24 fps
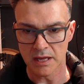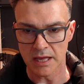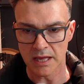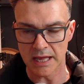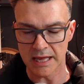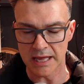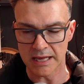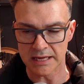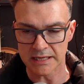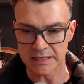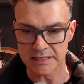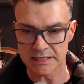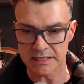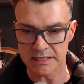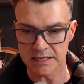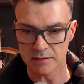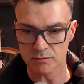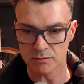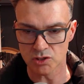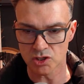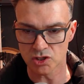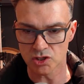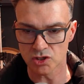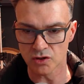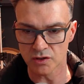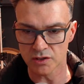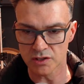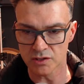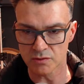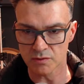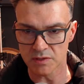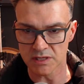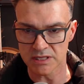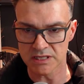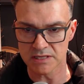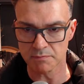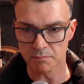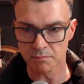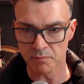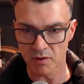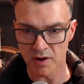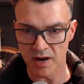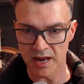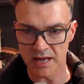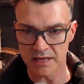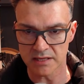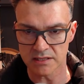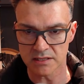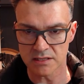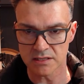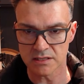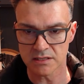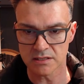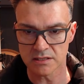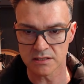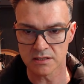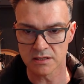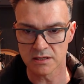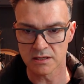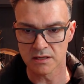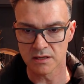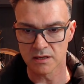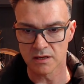and he was just trying to express